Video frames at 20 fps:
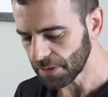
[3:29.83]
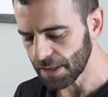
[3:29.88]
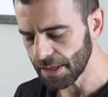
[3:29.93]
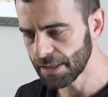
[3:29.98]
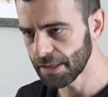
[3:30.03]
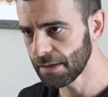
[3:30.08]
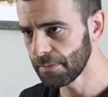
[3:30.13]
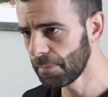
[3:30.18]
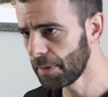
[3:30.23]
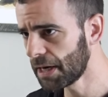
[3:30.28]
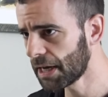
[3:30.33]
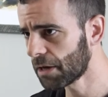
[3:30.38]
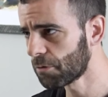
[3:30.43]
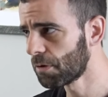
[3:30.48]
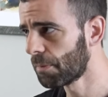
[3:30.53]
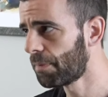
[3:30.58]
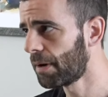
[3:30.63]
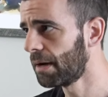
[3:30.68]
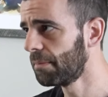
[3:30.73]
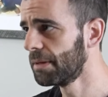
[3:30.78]
In the Dominican
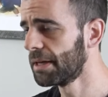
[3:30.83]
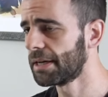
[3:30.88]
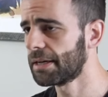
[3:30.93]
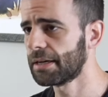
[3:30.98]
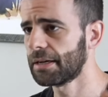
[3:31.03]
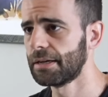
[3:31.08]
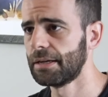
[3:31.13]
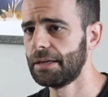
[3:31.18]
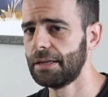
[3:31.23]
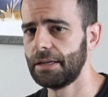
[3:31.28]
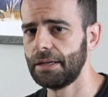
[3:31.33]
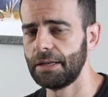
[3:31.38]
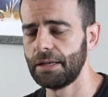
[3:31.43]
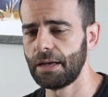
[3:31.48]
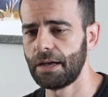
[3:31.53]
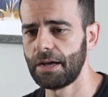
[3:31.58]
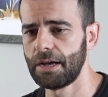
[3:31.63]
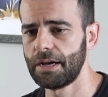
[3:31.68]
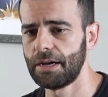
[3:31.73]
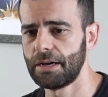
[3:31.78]
Republic,
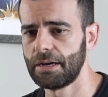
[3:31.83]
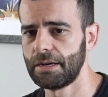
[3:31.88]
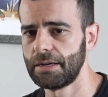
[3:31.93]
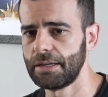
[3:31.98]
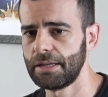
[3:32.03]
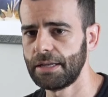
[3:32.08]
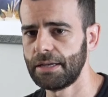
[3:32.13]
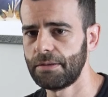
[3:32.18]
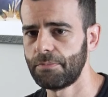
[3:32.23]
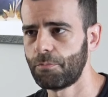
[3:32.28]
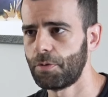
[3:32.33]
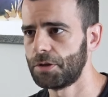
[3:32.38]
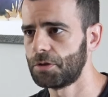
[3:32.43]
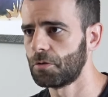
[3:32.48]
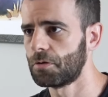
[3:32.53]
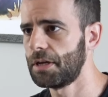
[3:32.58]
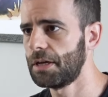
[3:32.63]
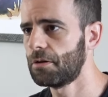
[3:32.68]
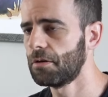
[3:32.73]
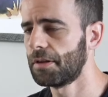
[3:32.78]
in Puerto
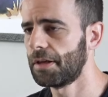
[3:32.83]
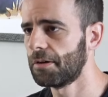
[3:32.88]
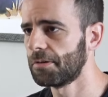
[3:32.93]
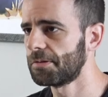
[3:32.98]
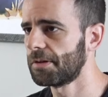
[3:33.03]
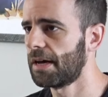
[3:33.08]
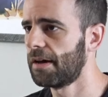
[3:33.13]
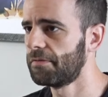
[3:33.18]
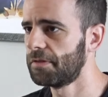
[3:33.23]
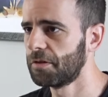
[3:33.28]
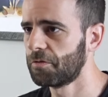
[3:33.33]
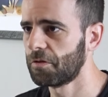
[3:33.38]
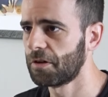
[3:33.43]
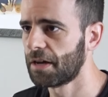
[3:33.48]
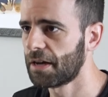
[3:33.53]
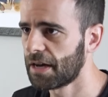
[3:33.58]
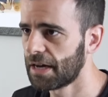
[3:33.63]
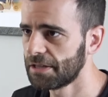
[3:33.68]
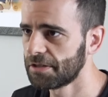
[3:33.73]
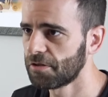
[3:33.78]
Rico, they also have different
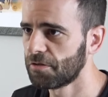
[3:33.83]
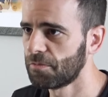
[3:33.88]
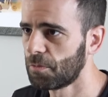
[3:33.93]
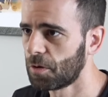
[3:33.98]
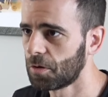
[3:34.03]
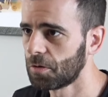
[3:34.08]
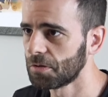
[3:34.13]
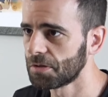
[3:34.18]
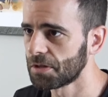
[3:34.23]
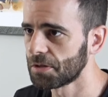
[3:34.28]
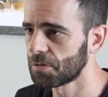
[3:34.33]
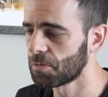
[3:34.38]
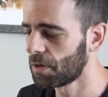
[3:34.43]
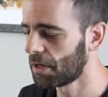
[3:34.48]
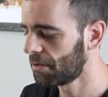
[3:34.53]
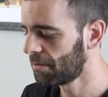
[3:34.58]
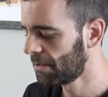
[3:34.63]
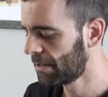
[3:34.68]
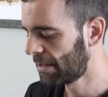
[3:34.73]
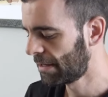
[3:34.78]
kinds of mojos as
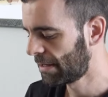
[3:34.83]
well.